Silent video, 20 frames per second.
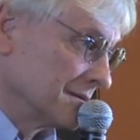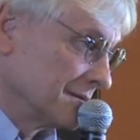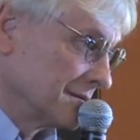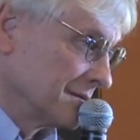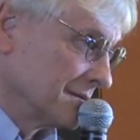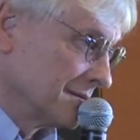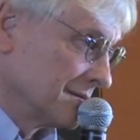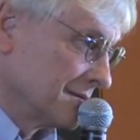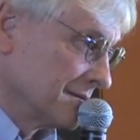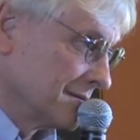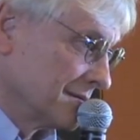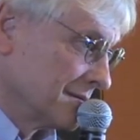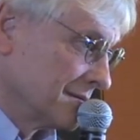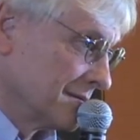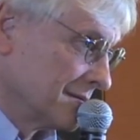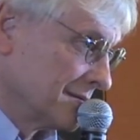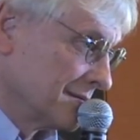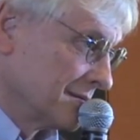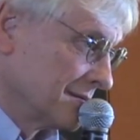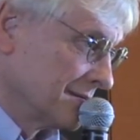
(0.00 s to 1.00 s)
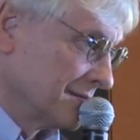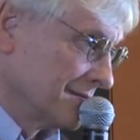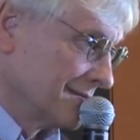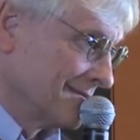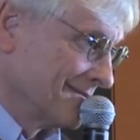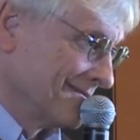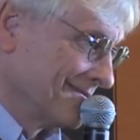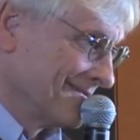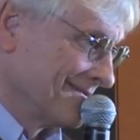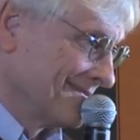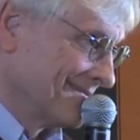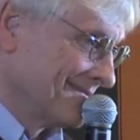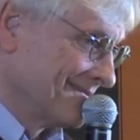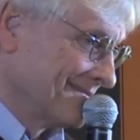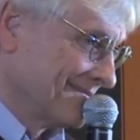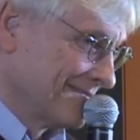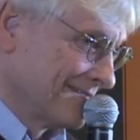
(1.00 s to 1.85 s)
(no one is talking)